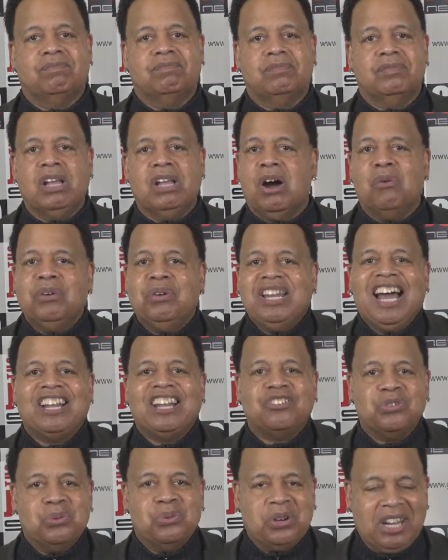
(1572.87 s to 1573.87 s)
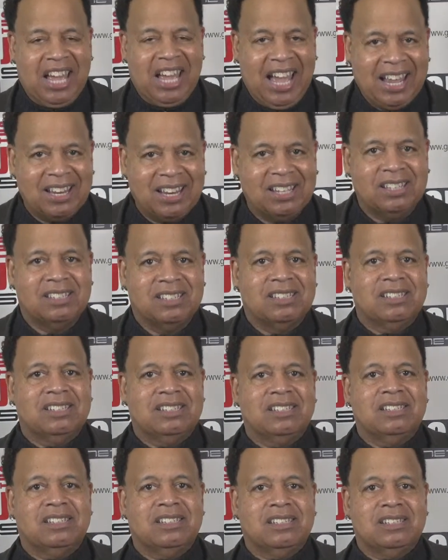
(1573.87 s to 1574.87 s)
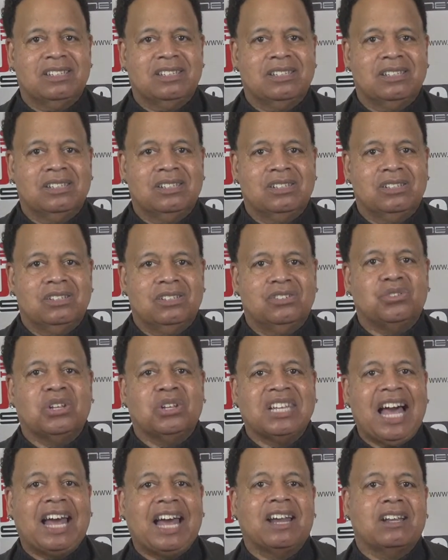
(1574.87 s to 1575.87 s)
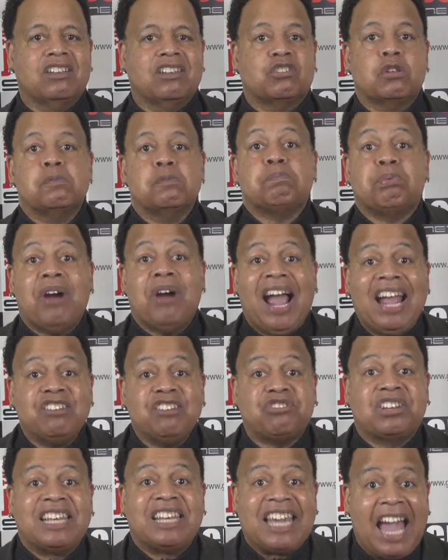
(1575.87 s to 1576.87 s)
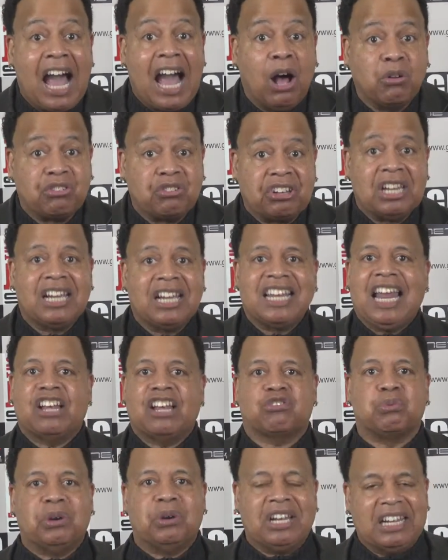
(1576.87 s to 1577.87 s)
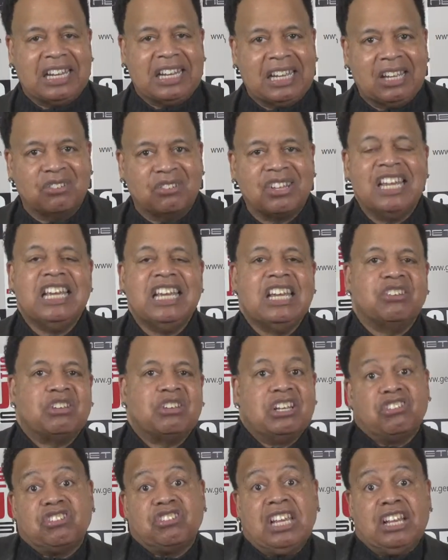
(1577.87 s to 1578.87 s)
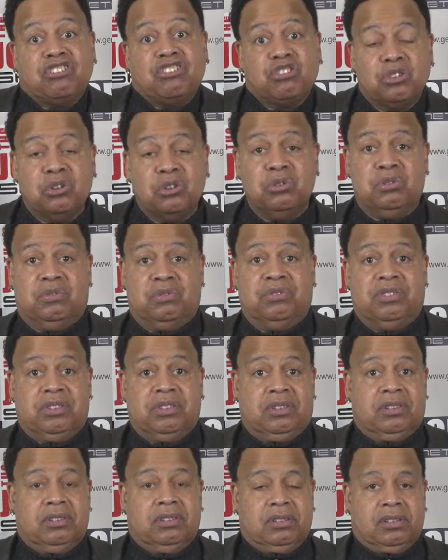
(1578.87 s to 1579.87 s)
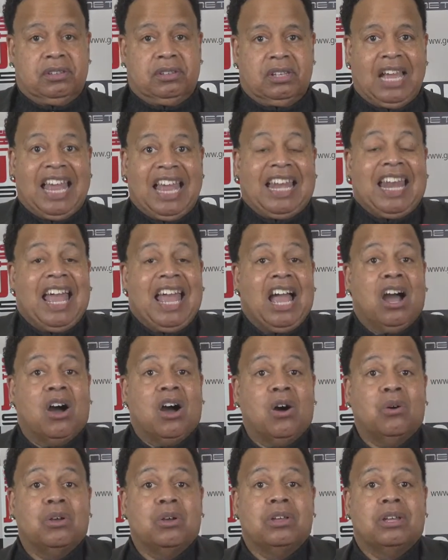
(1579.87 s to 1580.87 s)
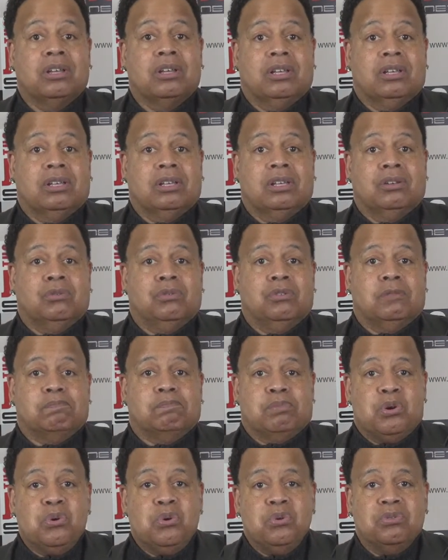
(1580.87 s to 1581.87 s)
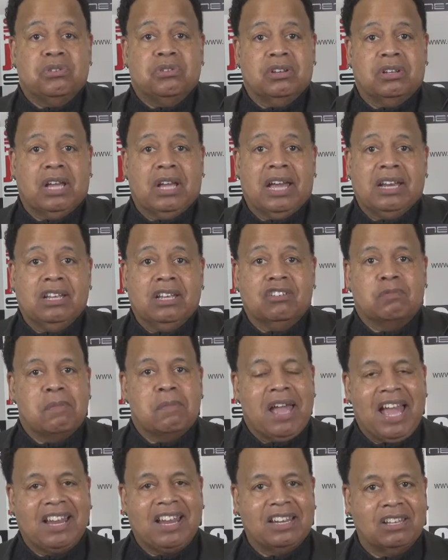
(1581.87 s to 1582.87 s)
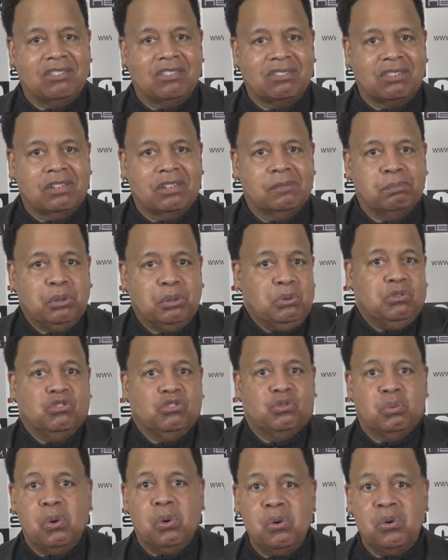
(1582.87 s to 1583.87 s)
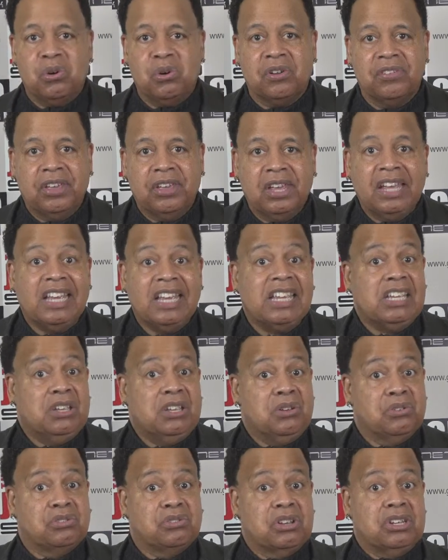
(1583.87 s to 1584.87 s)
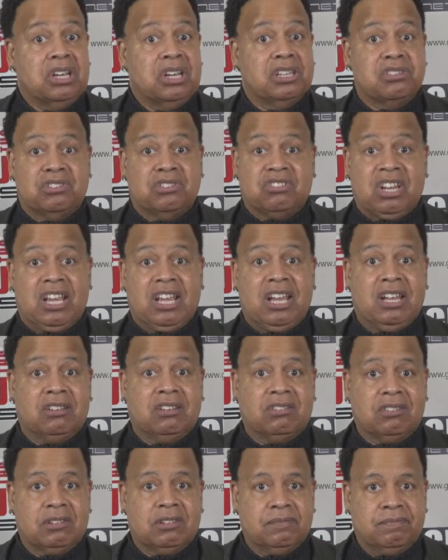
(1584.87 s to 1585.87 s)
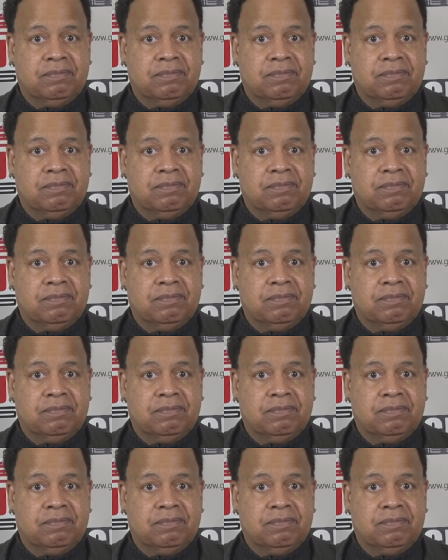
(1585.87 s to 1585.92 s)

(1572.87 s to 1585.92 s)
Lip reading: No, we're not doing that. So a lot of this price gouging, and that's what it is intentional. And now, with Putin and his madness, Putin's war, here's another chance.